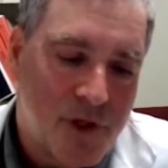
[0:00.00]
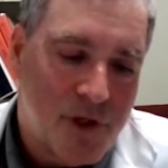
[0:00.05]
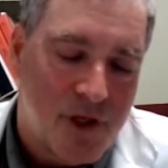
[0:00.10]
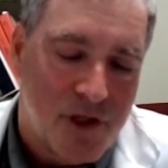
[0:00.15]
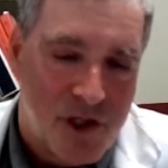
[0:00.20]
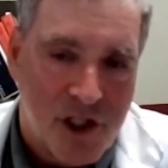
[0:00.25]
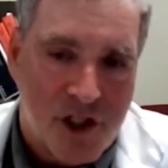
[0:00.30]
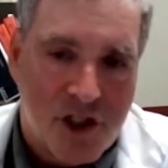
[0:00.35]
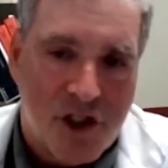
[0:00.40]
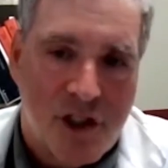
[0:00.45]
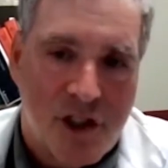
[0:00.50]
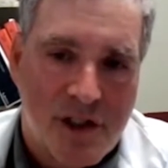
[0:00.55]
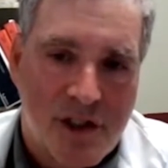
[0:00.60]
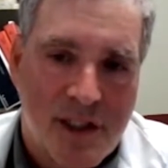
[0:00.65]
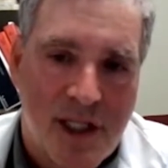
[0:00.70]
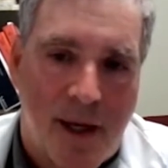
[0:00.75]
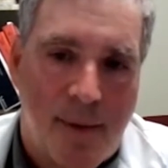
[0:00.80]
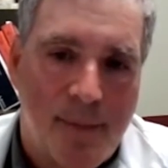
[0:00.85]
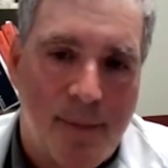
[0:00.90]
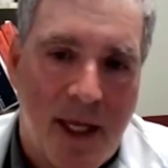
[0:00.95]

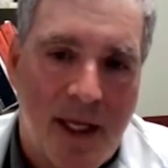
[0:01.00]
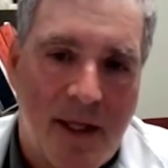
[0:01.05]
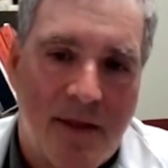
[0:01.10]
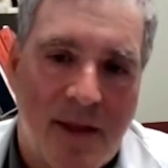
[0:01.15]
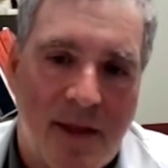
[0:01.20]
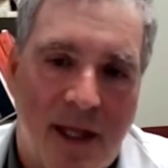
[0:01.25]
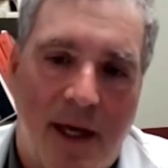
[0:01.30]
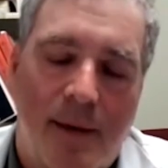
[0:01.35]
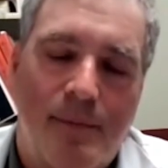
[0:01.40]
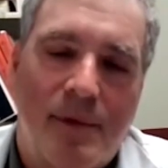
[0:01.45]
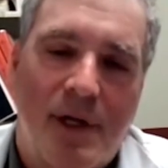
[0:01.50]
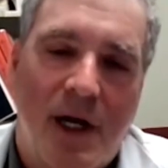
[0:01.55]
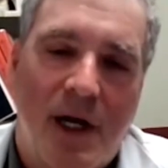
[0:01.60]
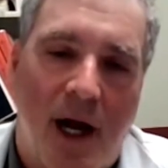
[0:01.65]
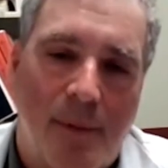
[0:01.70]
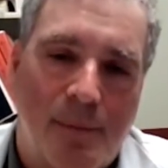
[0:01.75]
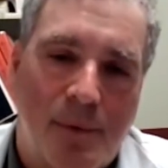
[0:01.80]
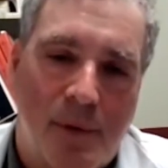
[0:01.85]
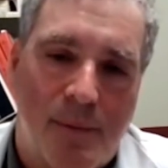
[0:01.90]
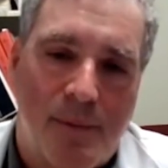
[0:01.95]
conditions that make them
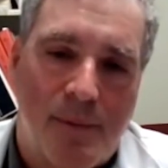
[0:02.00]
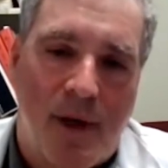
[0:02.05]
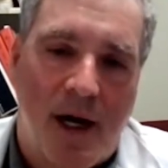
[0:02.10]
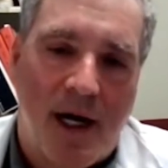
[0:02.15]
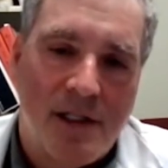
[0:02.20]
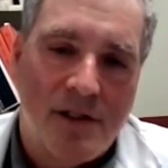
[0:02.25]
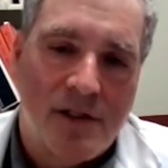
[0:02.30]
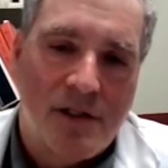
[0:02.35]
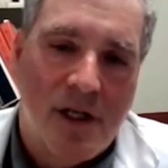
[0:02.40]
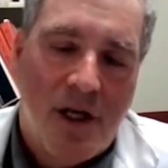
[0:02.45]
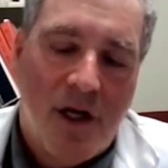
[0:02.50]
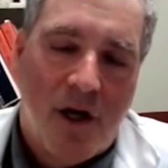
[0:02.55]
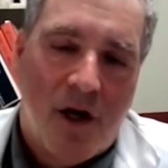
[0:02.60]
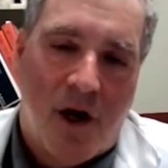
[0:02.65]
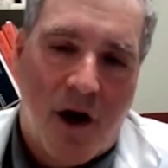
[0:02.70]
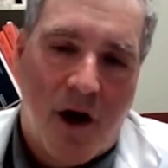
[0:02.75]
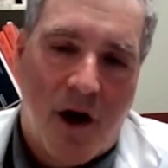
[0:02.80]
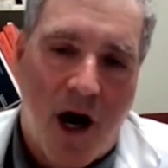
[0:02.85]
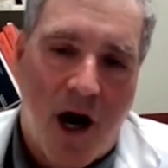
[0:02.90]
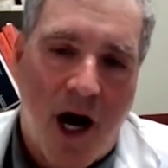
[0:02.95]
compromised
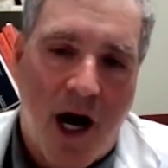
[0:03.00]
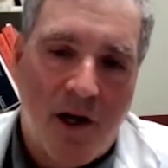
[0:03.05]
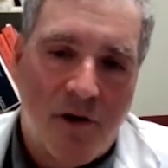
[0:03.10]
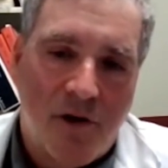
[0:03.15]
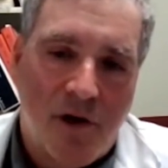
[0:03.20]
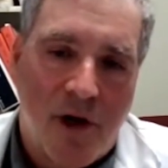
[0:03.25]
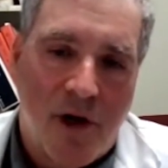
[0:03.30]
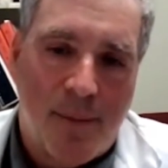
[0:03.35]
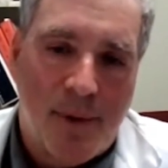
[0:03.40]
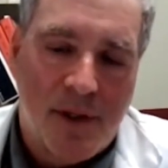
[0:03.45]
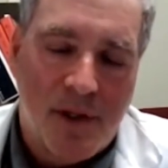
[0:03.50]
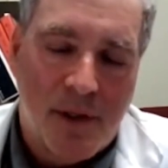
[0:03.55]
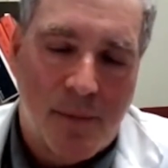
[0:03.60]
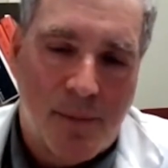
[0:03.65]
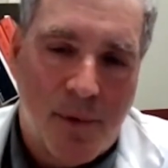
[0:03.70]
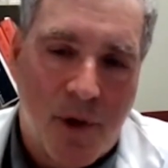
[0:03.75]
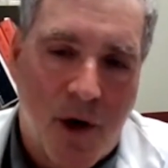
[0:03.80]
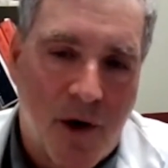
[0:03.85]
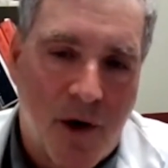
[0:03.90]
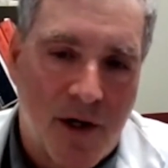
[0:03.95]
are higher up on the
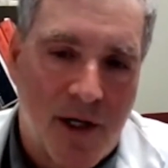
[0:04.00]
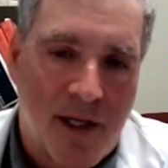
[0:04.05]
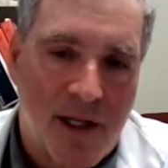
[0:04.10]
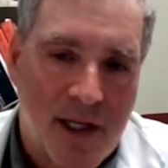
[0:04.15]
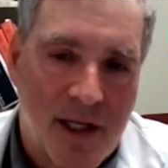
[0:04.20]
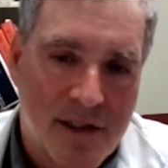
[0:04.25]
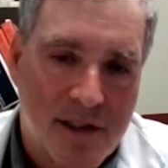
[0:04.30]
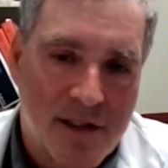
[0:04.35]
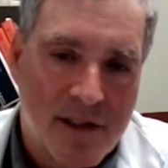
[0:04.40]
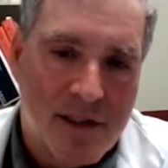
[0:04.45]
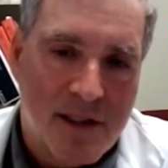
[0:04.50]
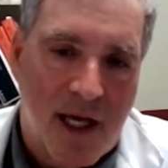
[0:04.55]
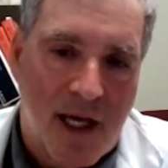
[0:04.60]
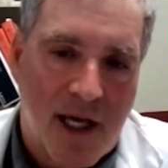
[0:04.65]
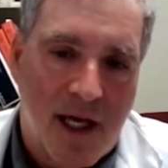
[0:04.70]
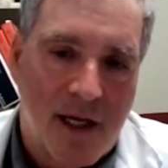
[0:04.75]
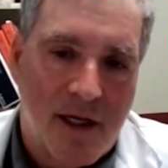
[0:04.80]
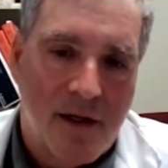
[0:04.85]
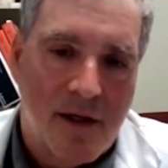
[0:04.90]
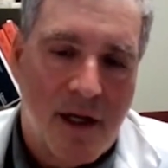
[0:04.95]
priority list
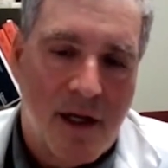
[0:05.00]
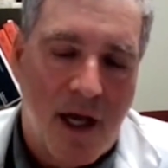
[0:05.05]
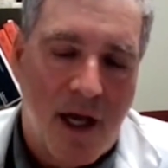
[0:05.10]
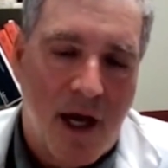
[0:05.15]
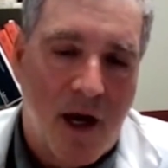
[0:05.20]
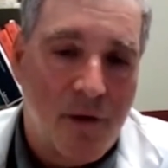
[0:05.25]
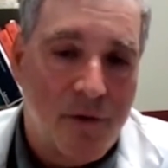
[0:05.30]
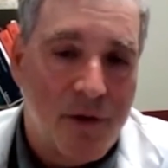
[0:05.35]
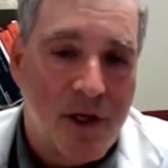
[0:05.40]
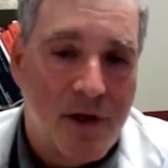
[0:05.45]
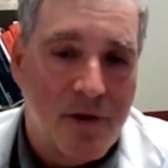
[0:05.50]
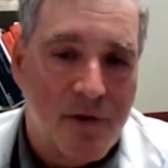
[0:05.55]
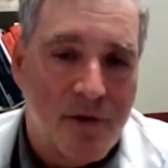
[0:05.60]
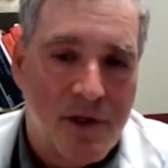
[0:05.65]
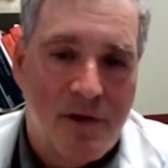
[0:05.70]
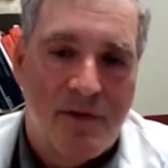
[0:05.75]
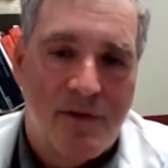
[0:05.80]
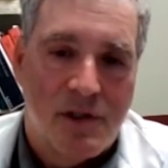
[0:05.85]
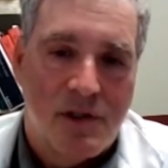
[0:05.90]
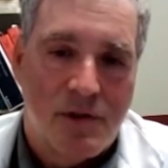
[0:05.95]
than healthier
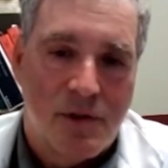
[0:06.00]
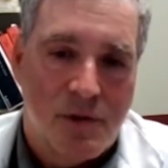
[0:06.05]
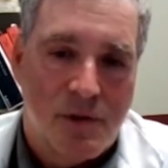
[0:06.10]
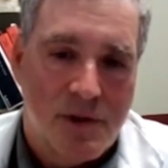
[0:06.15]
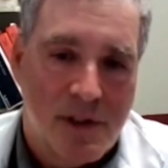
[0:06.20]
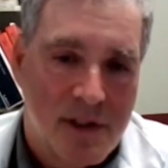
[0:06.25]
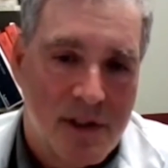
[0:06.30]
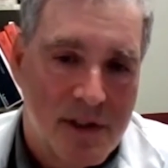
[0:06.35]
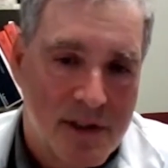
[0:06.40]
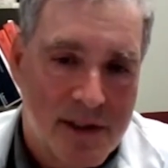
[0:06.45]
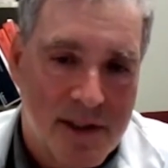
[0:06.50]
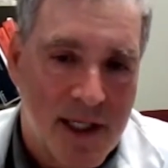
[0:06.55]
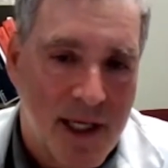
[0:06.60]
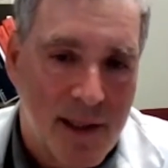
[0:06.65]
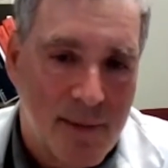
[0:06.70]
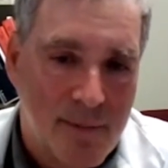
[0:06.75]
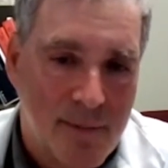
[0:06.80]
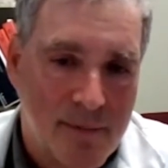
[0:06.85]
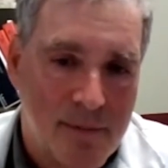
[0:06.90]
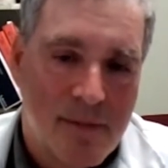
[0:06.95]
individuals in the
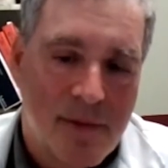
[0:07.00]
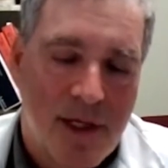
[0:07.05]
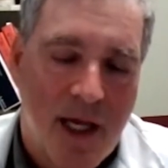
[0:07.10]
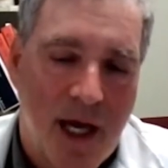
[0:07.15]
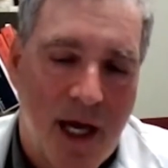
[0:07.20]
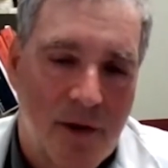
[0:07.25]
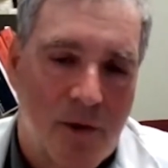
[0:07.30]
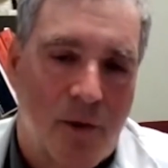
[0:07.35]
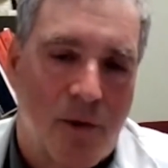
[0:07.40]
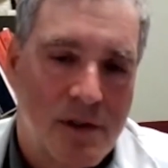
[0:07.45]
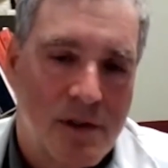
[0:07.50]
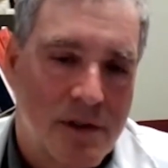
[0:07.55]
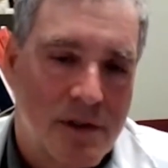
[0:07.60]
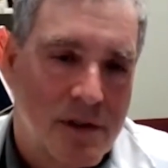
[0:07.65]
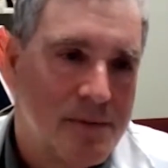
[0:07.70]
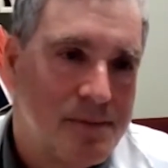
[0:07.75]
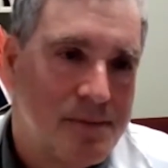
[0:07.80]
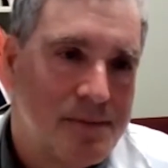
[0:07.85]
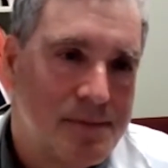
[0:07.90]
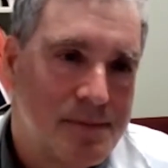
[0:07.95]
same categories.